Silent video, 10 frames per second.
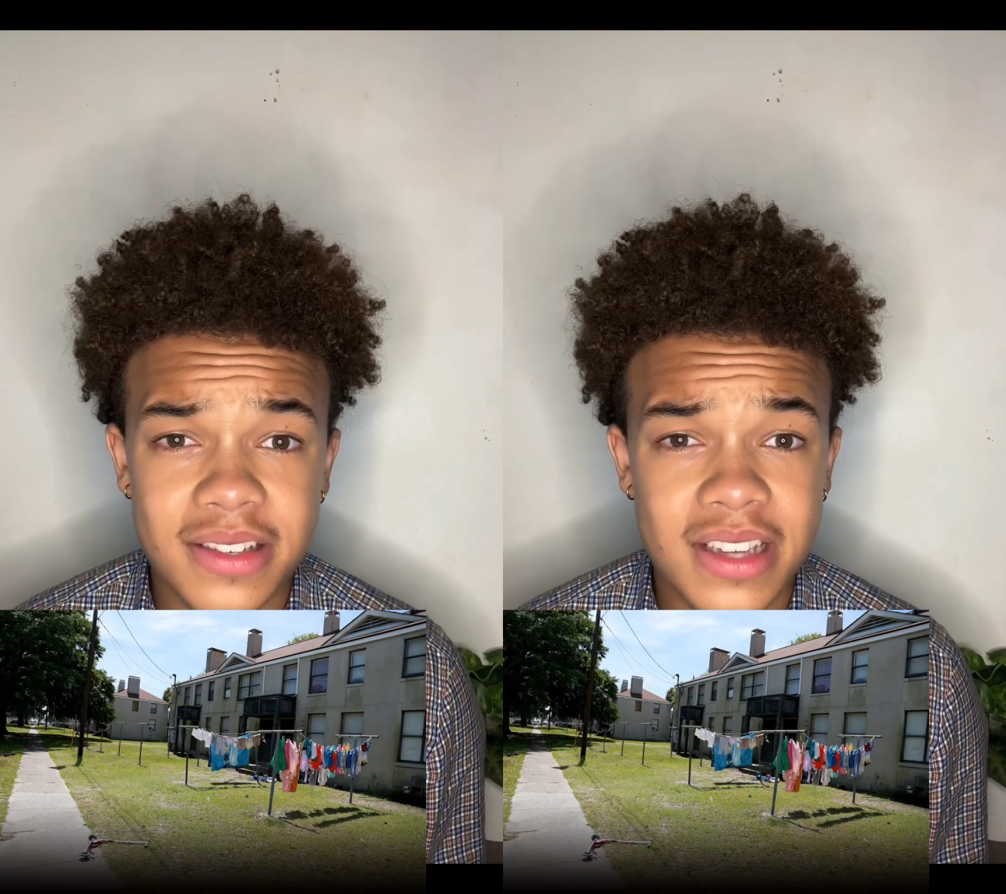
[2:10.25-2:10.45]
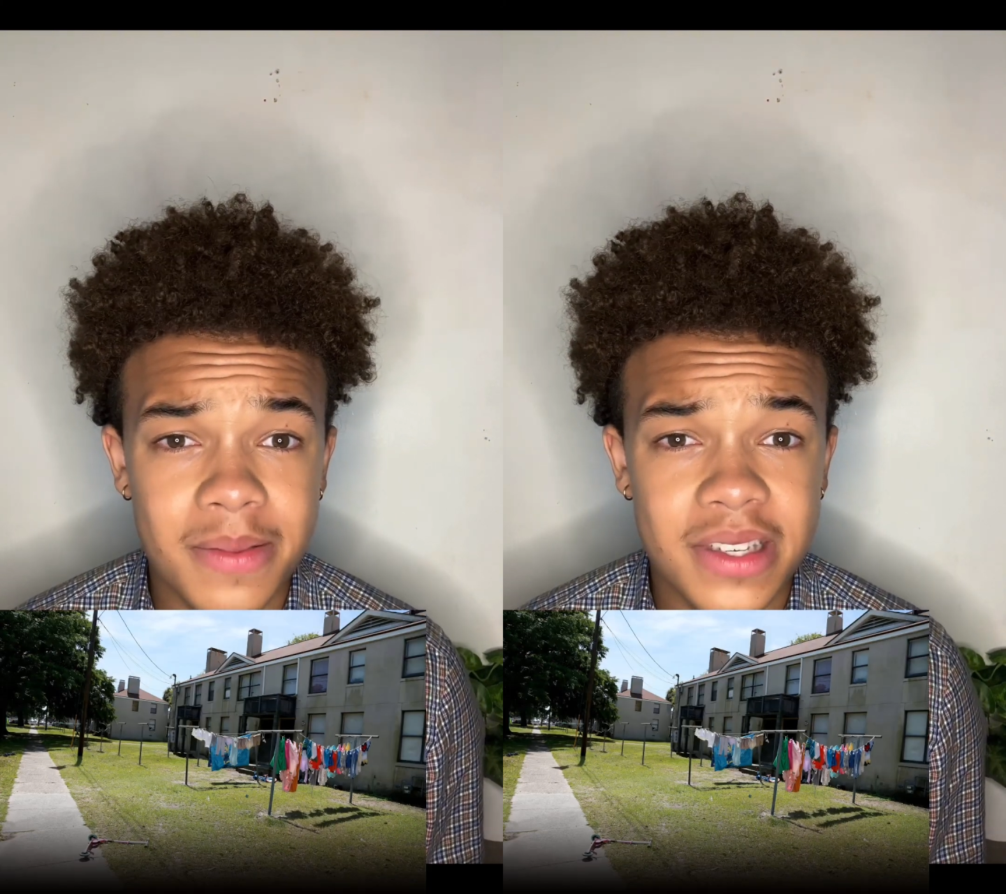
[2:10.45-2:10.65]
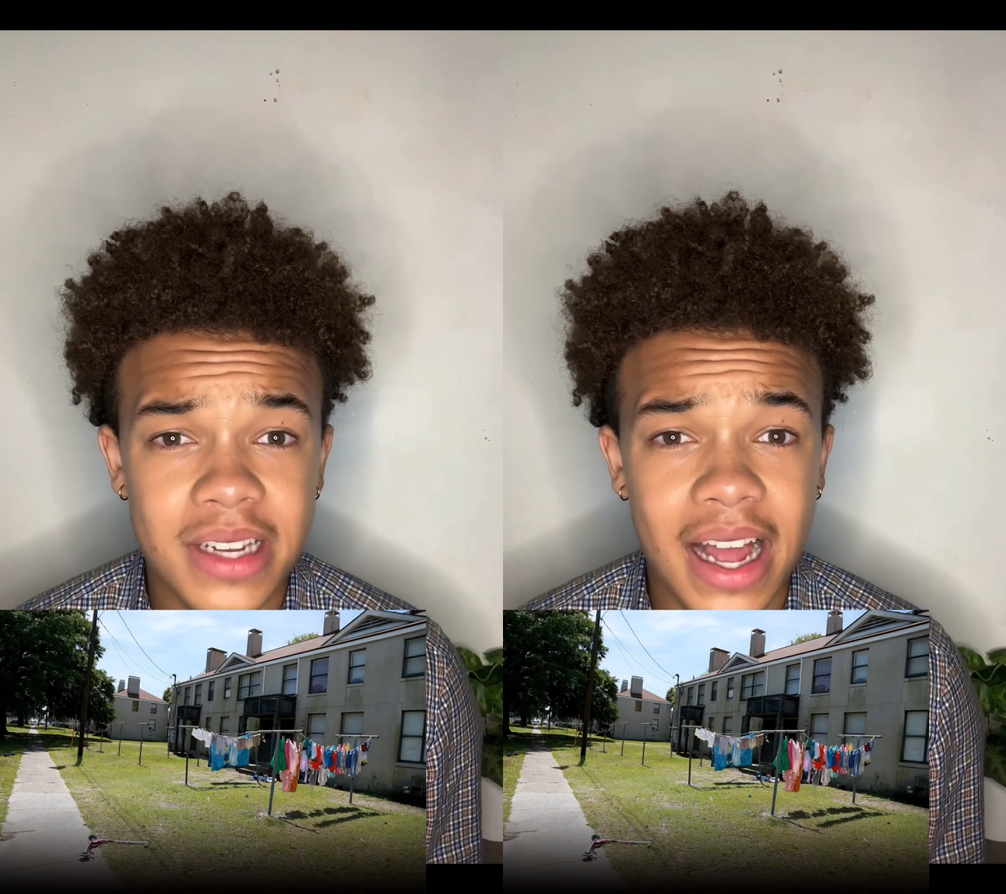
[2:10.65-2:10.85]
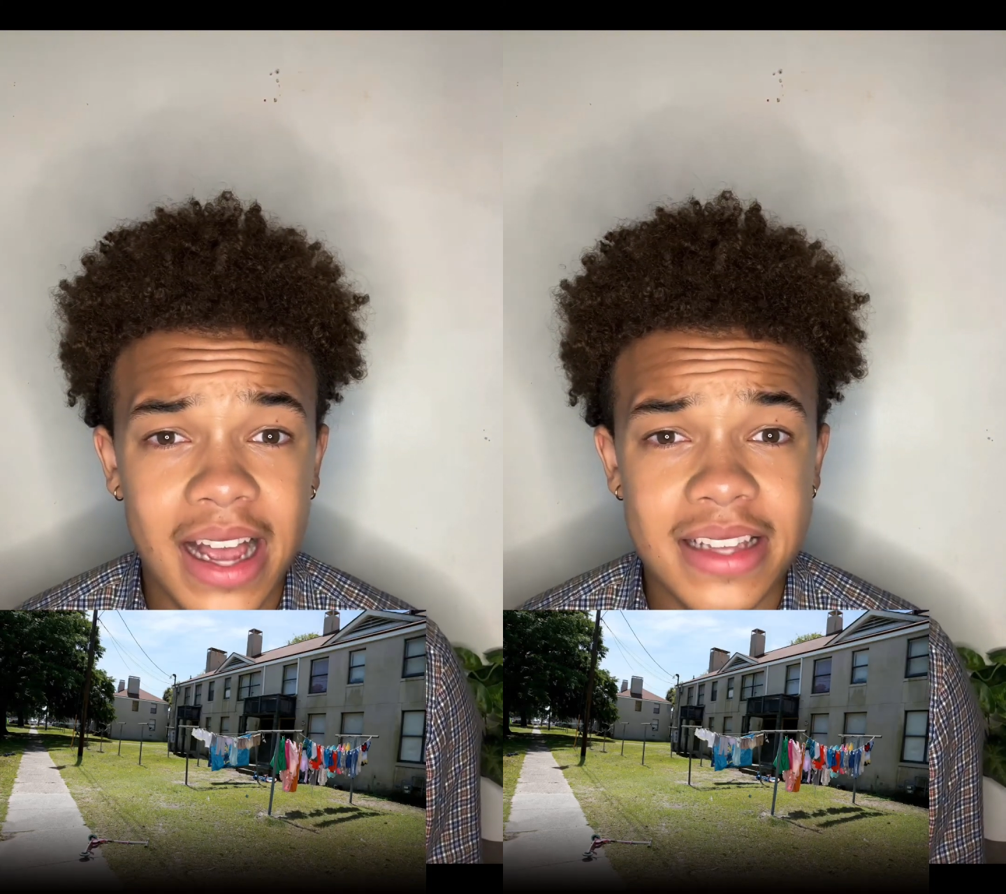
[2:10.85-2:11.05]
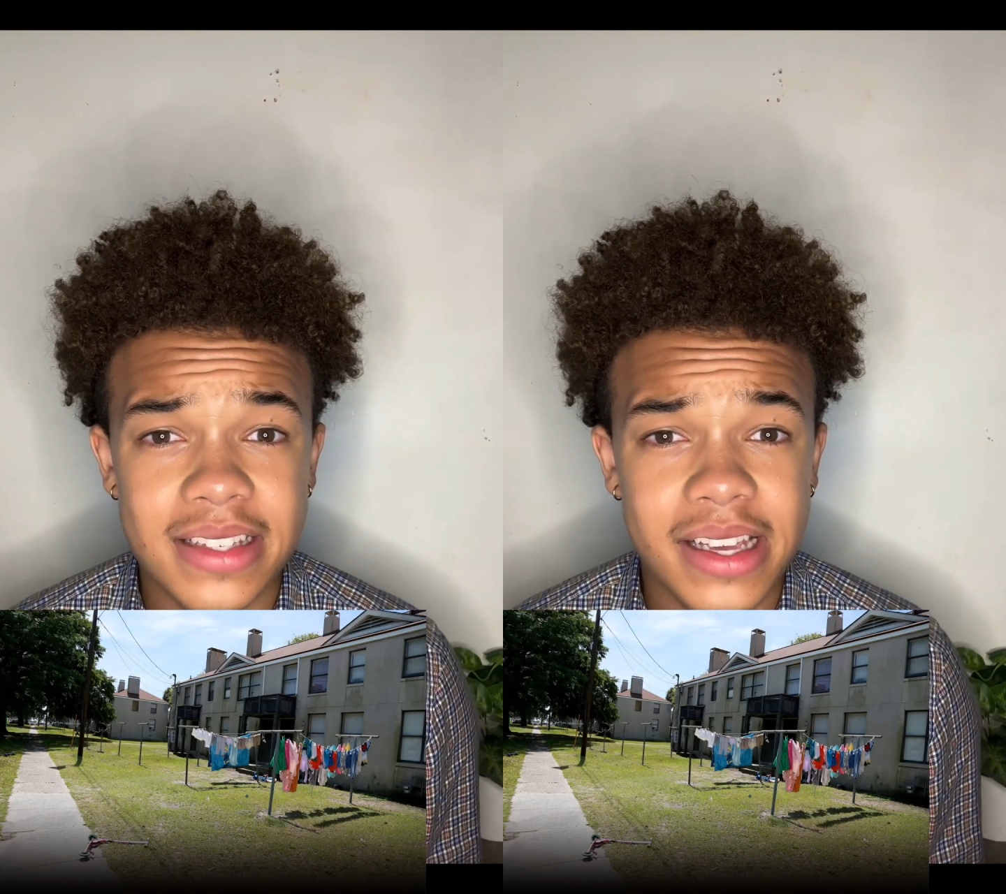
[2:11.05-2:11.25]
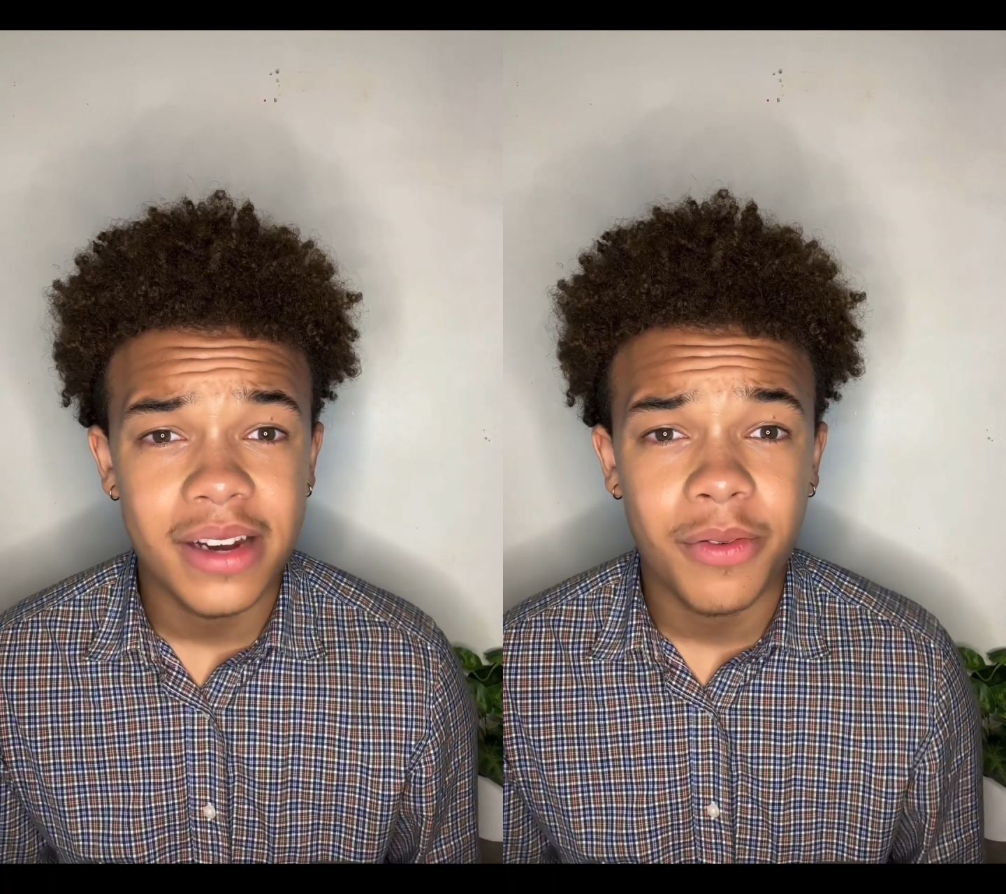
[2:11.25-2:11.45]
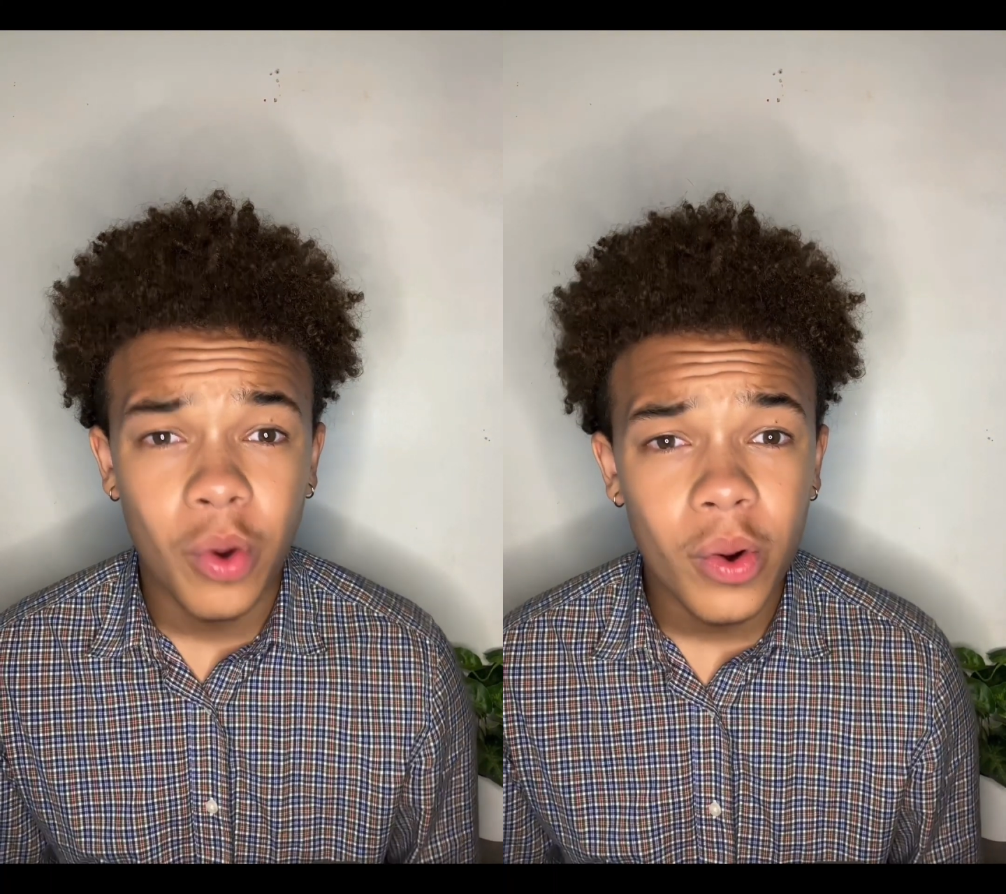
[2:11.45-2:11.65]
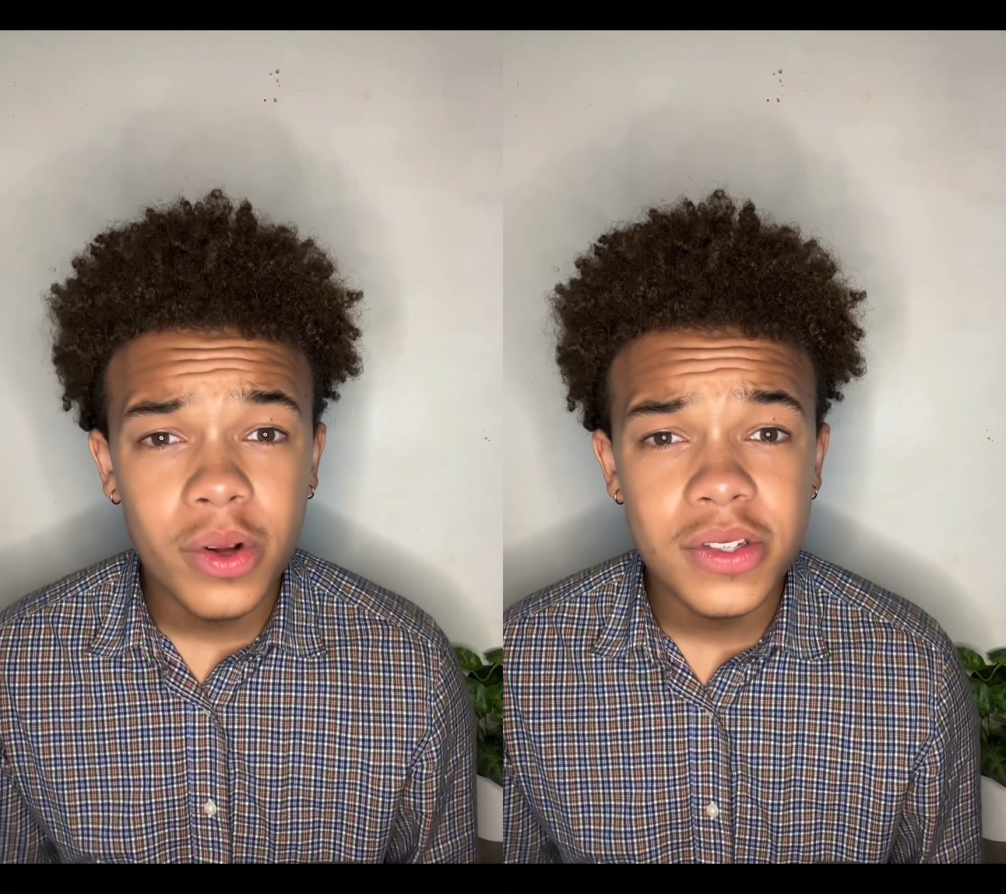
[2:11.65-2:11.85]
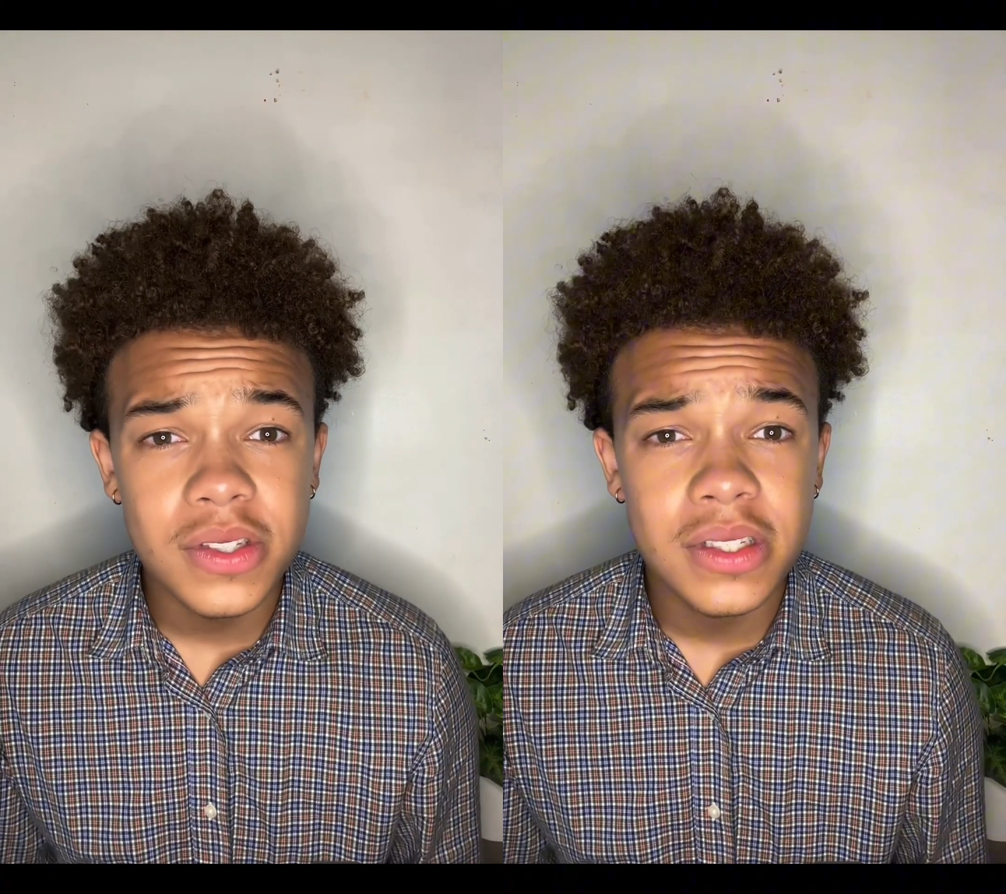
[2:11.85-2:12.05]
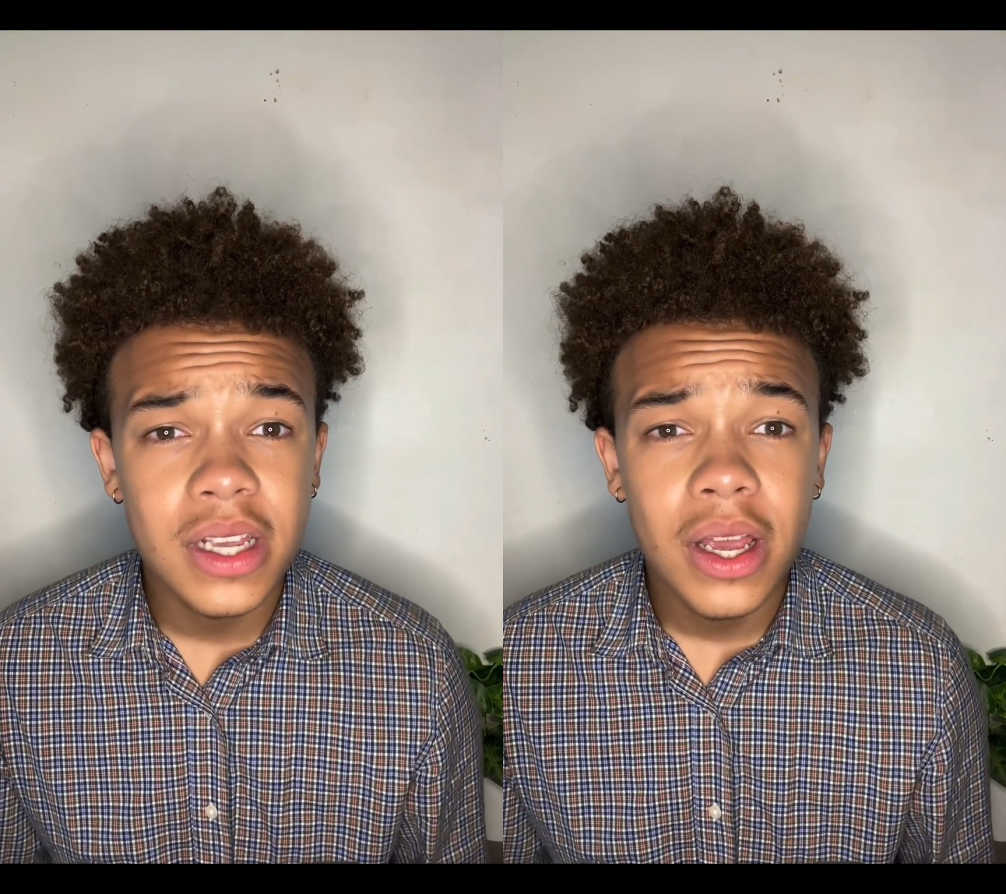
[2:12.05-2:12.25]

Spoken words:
subsidized, and of course,